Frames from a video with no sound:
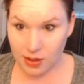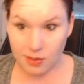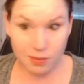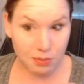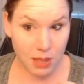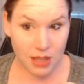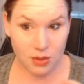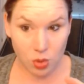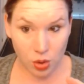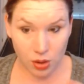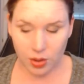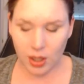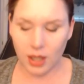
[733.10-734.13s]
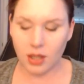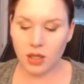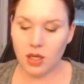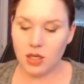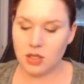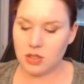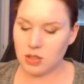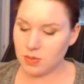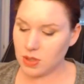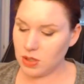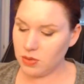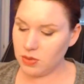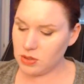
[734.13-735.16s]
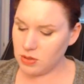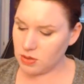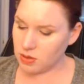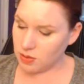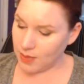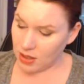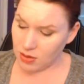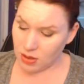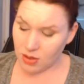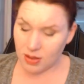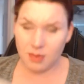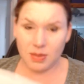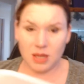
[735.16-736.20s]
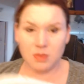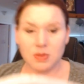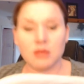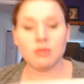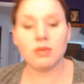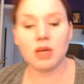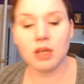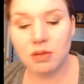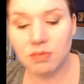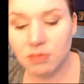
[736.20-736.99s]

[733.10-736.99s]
mint or gray. So I'm going to assume, I don't know, that might be the mint.